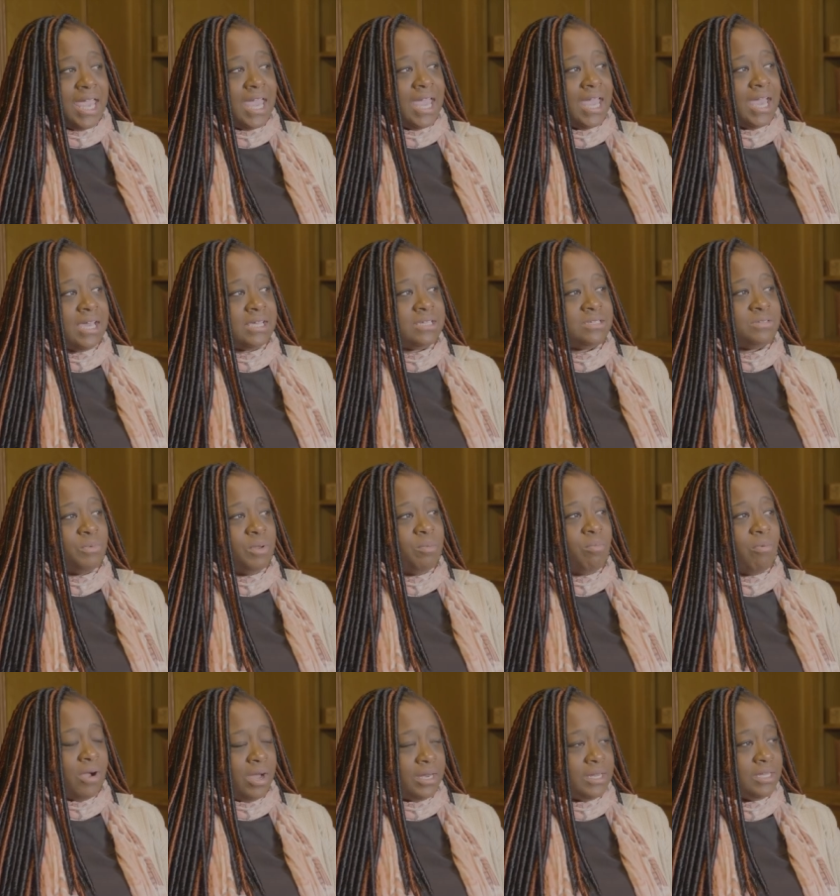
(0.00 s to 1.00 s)
And we
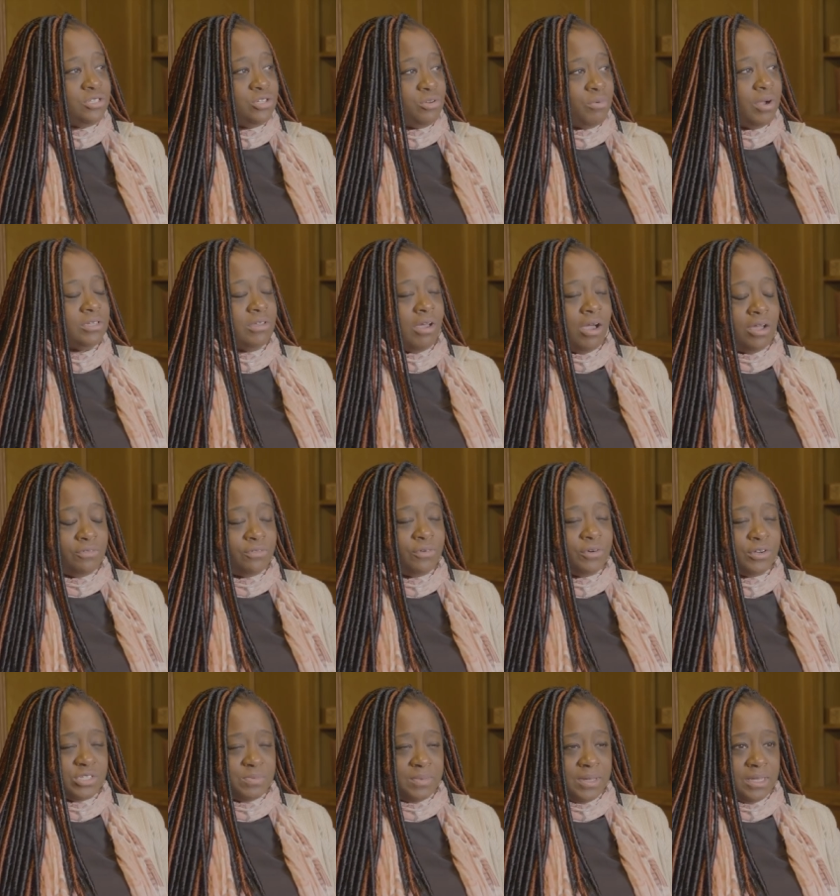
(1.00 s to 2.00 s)
brought it to our law
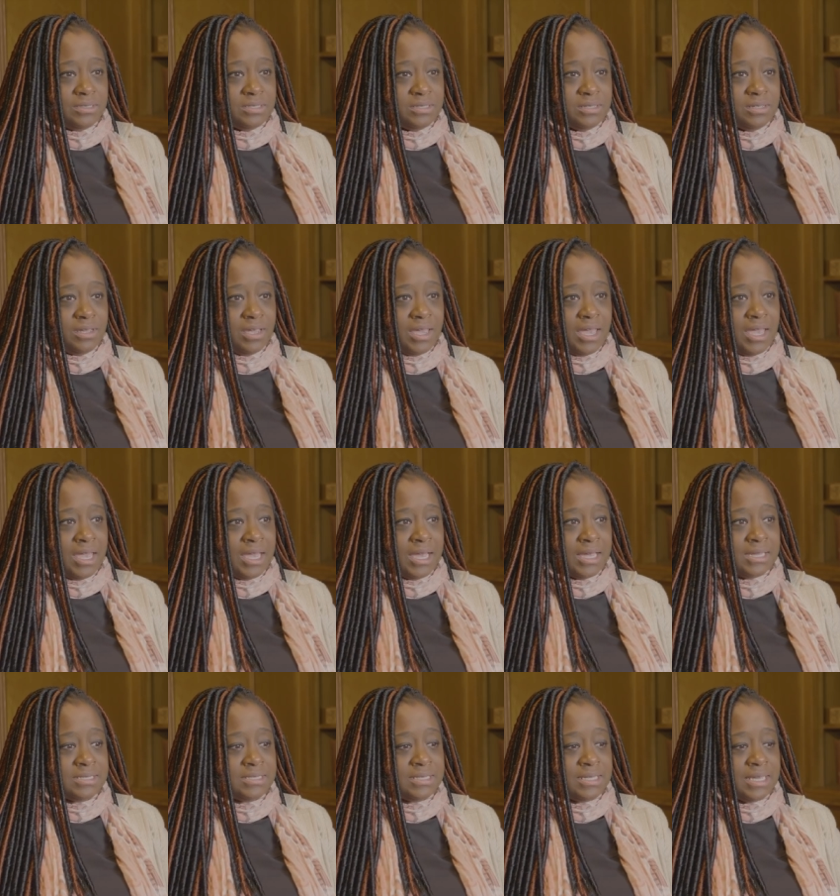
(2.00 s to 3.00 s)
enforcement,
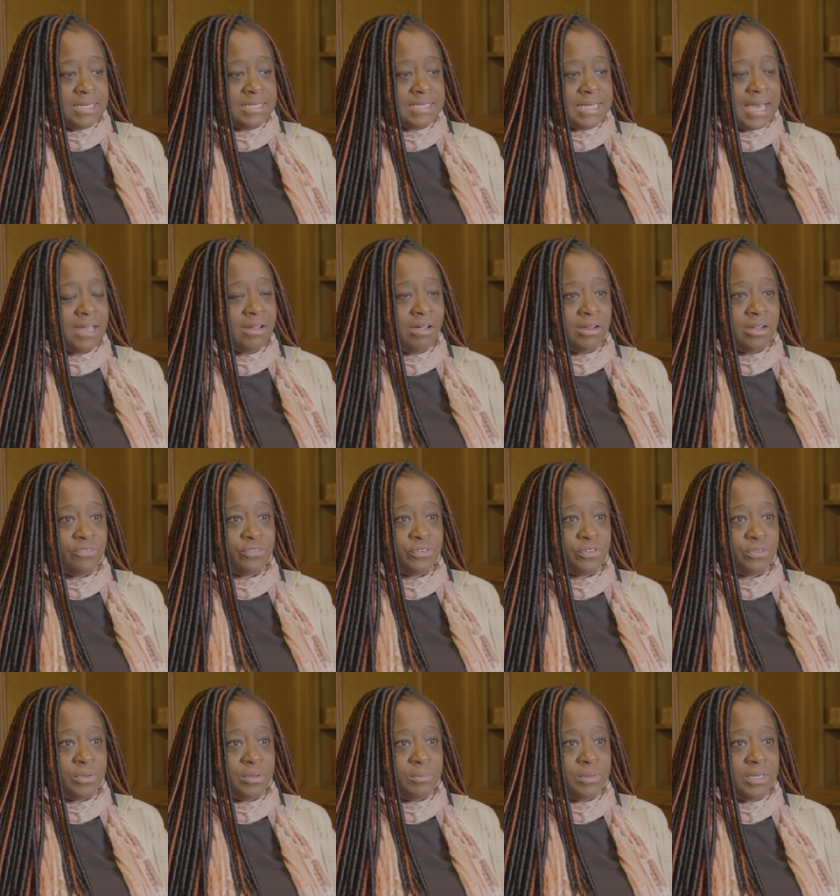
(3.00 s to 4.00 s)
and they sat on it
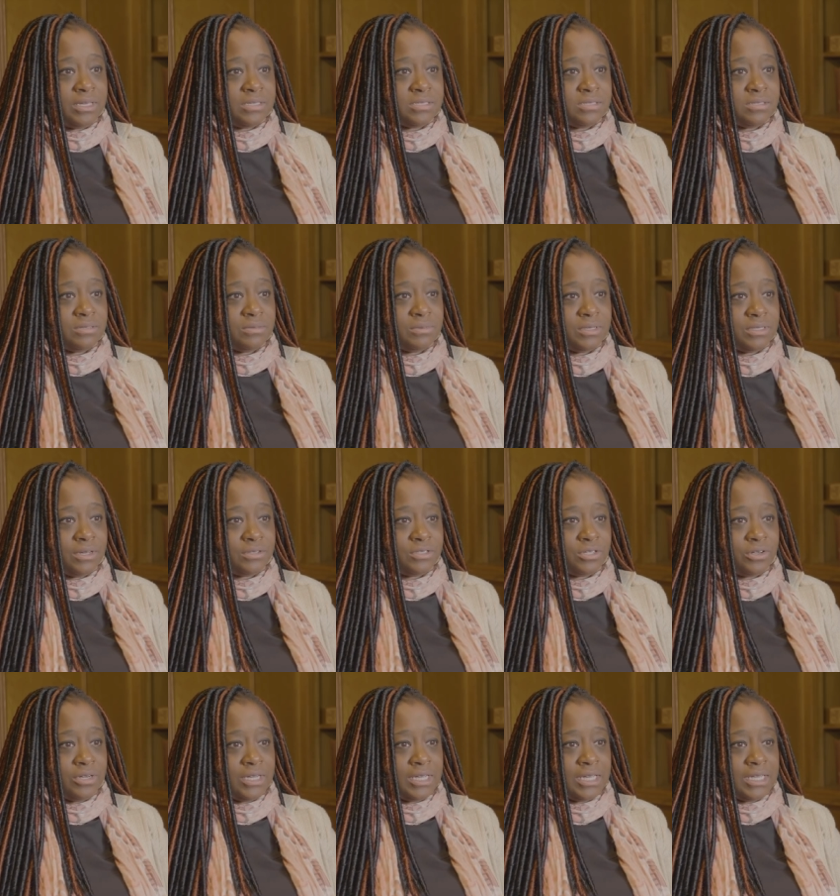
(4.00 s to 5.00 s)
for 3 weeks without
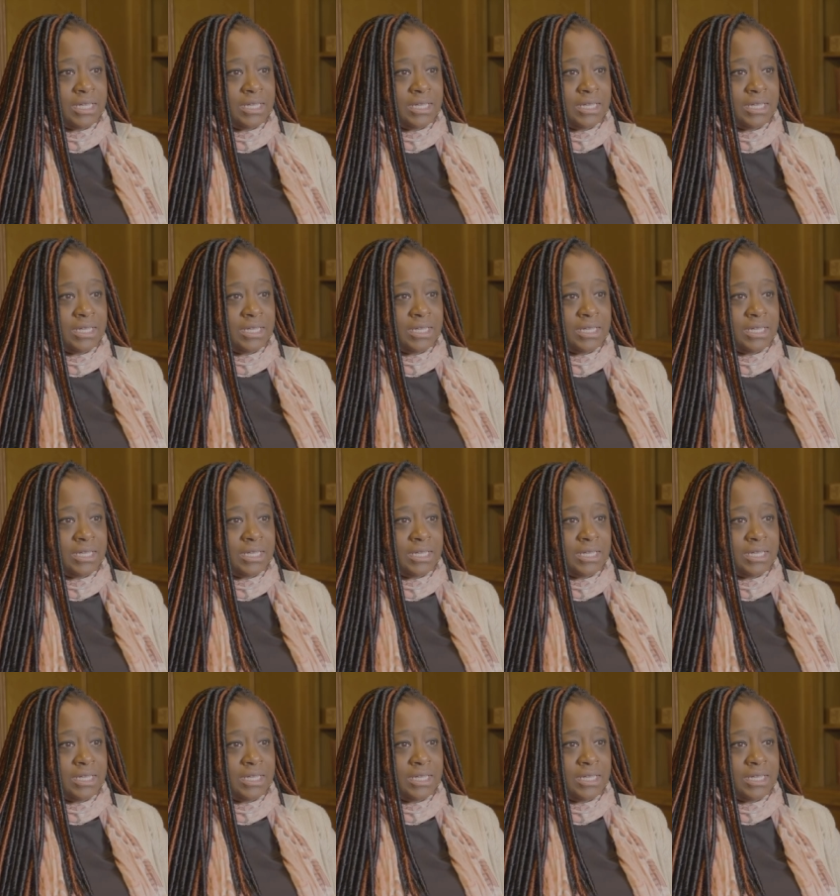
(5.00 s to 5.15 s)
turning it